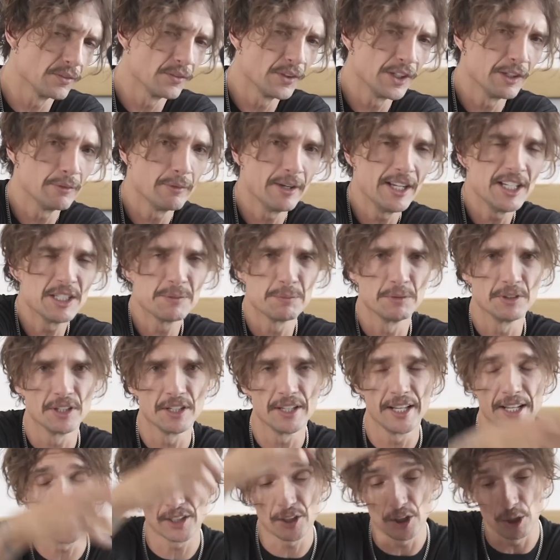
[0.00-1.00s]
The arrangement that
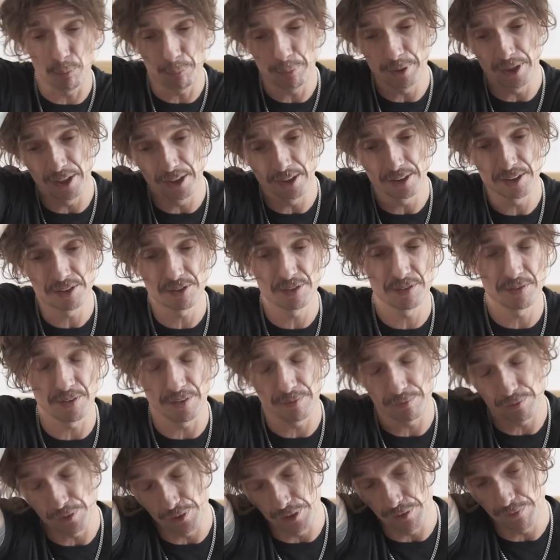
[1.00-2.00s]
they're copying is
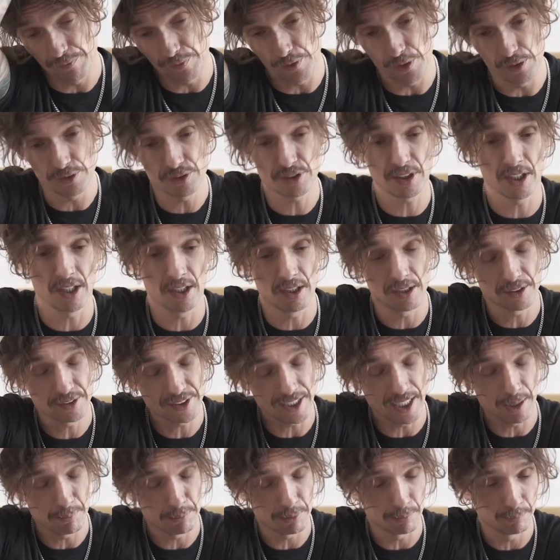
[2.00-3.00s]
from the first Cars
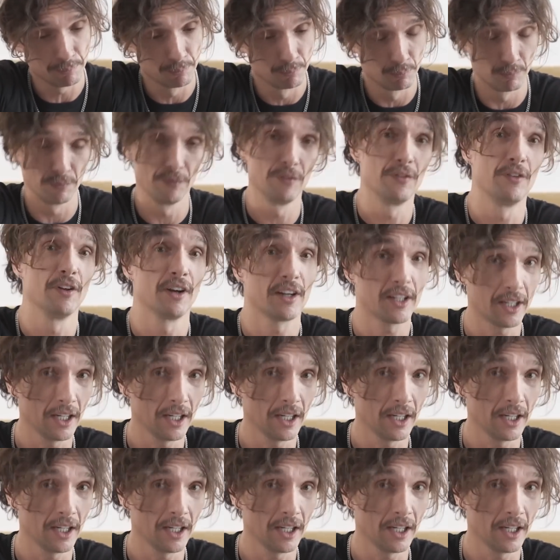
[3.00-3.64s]
album, The